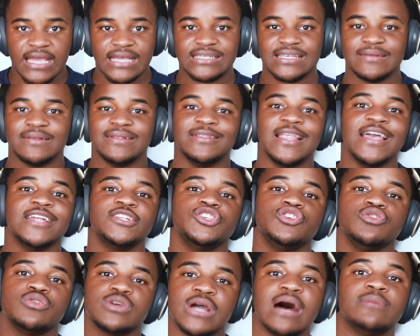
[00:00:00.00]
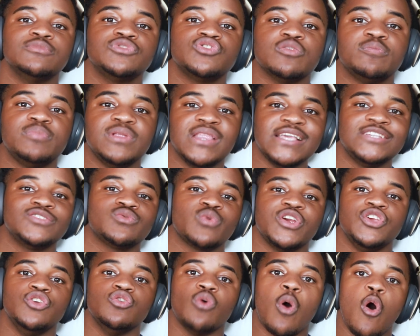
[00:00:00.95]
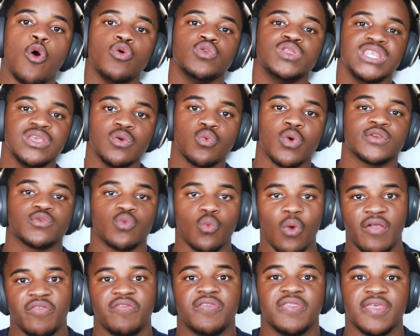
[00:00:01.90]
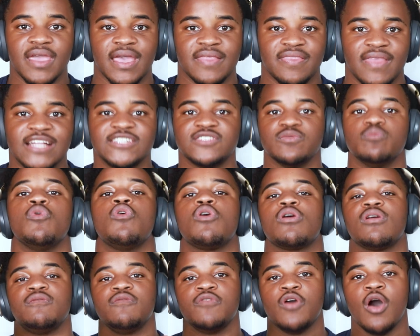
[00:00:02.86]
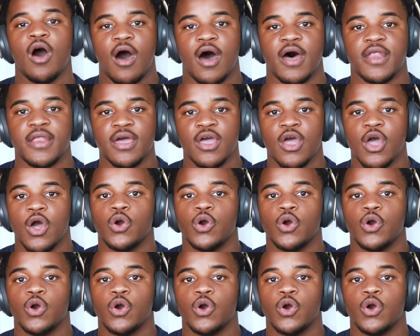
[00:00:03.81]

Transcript: is it lets you come to a place where you only want one thing, and that's more of God.